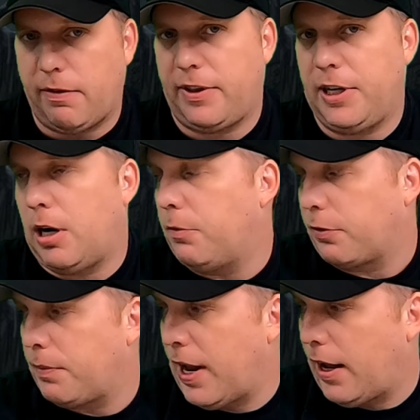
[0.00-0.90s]
everything comes
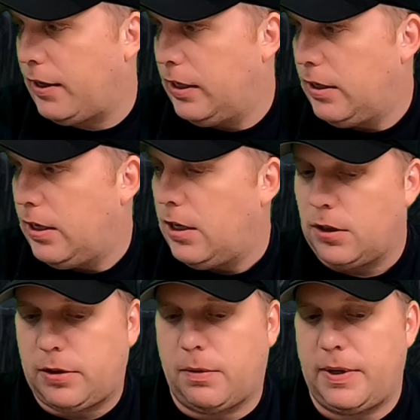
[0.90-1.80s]
from that. Yeah.
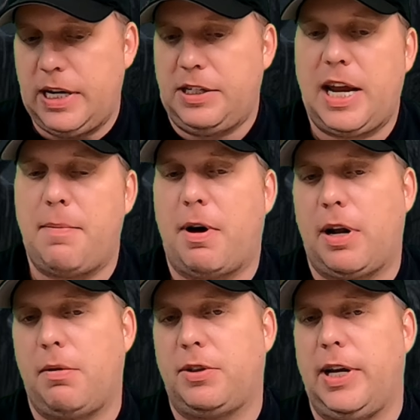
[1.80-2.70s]
So when this came
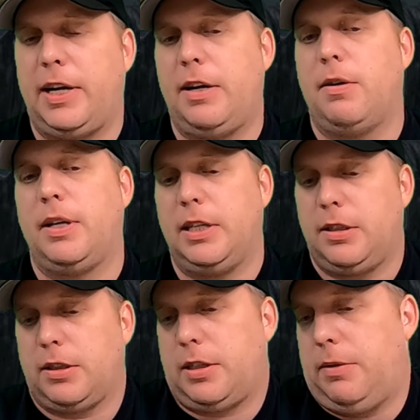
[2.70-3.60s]
out, I was like, you know what, this looks